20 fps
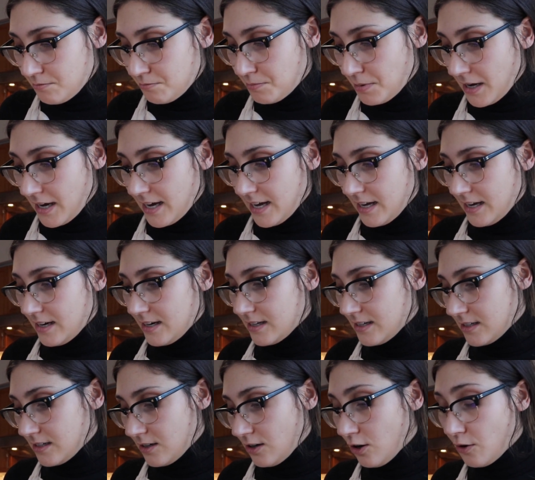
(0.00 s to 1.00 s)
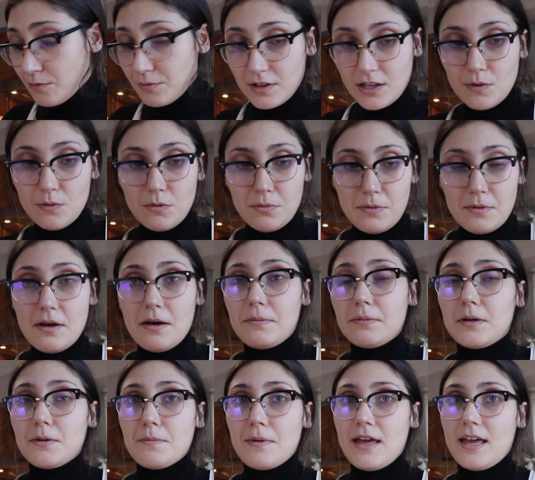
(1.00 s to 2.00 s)
but hopefully we'll be
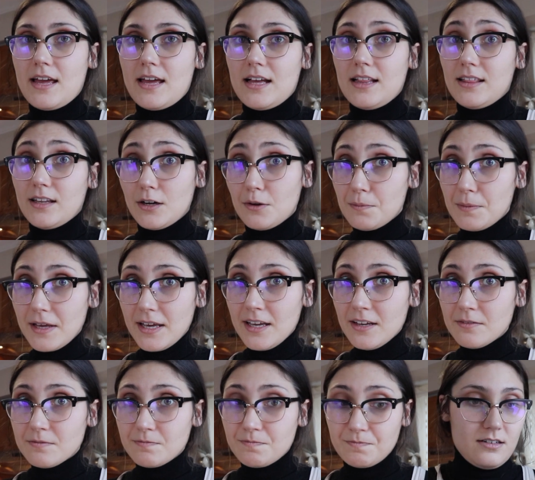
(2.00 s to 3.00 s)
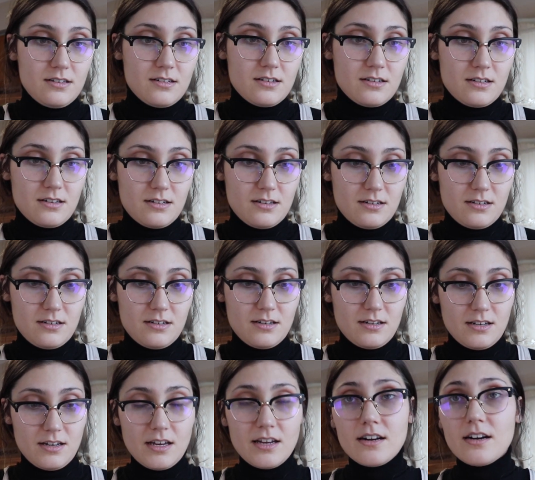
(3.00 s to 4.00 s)
able to make a little bit.
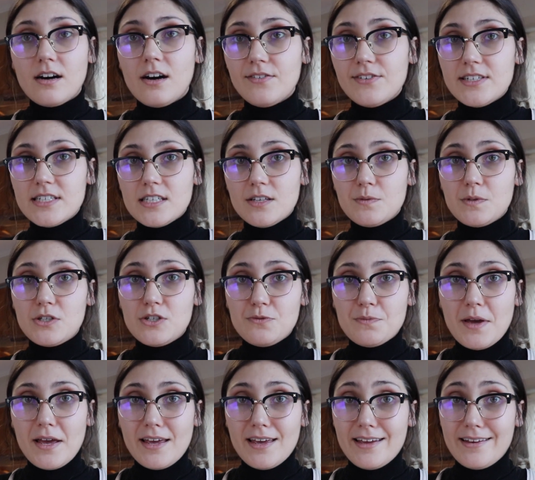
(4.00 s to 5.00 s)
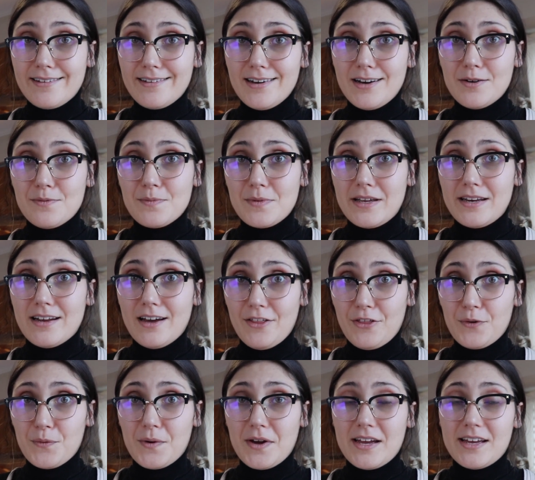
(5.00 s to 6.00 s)
And obviously we do make income in
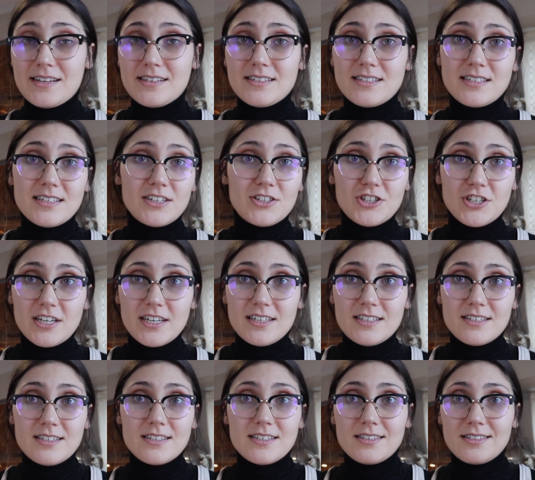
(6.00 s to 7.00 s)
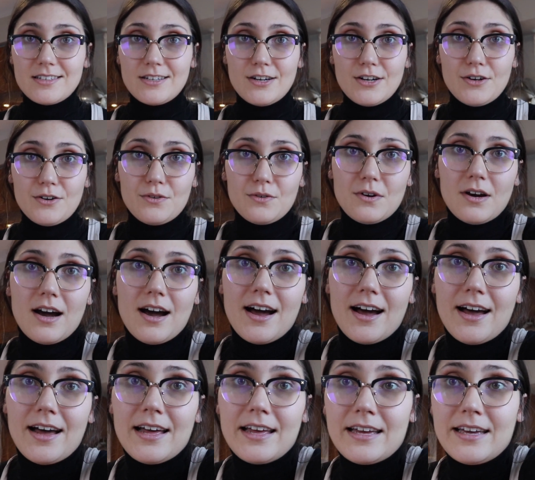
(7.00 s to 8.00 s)
other ways, such as, you know,
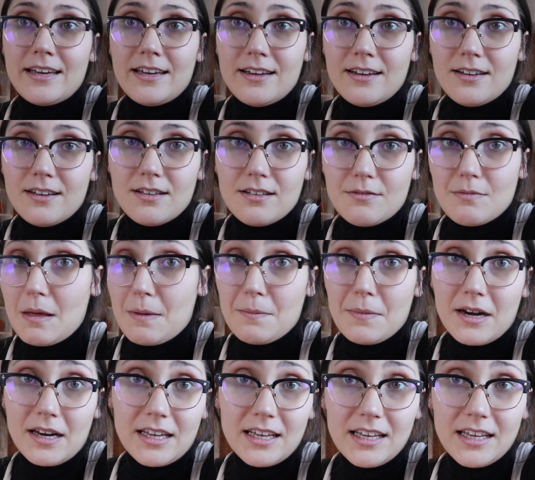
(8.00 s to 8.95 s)
I make money